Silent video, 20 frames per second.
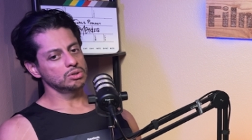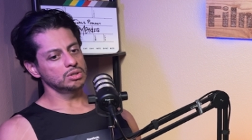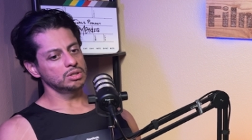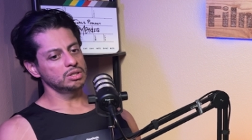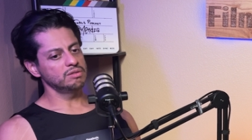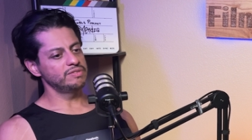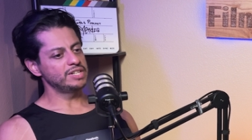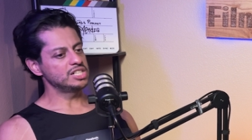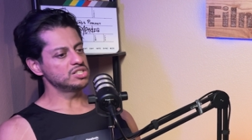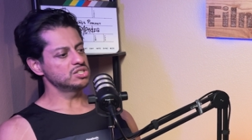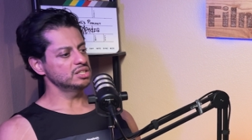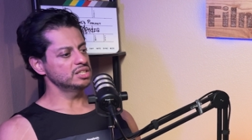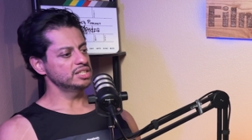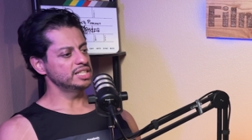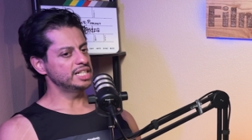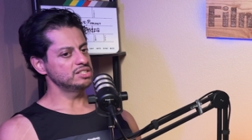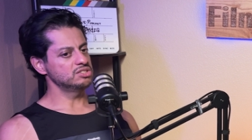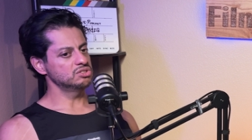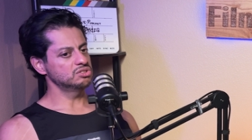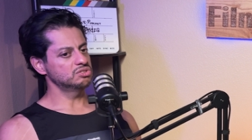
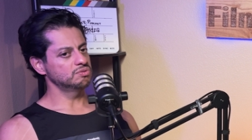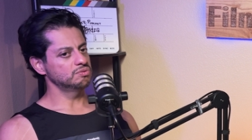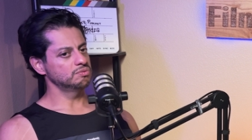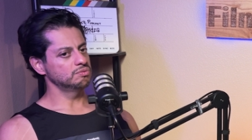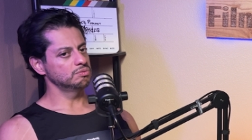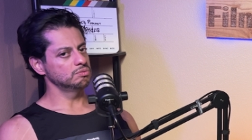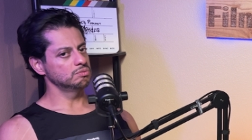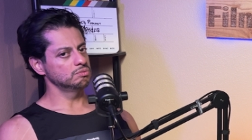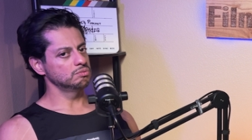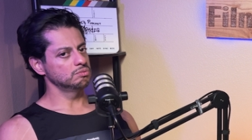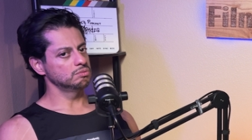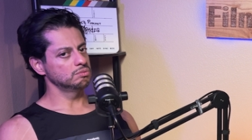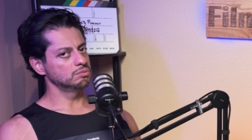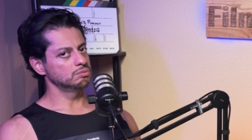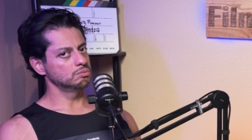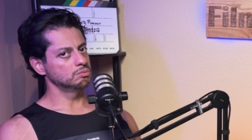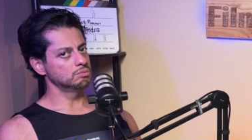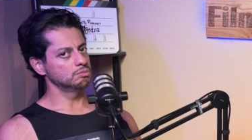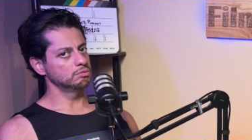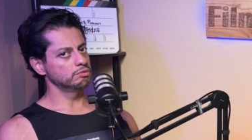eventually I just
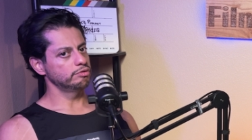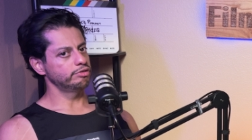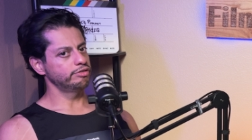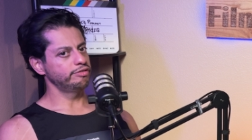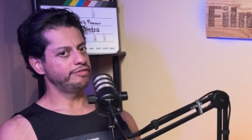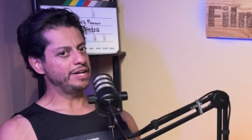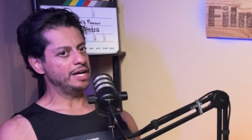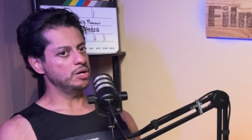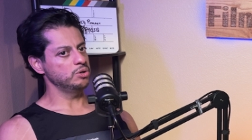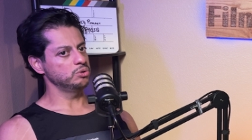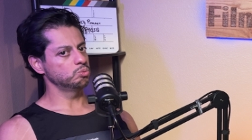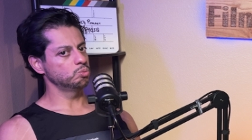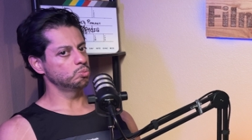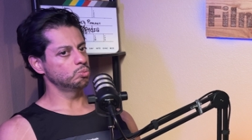found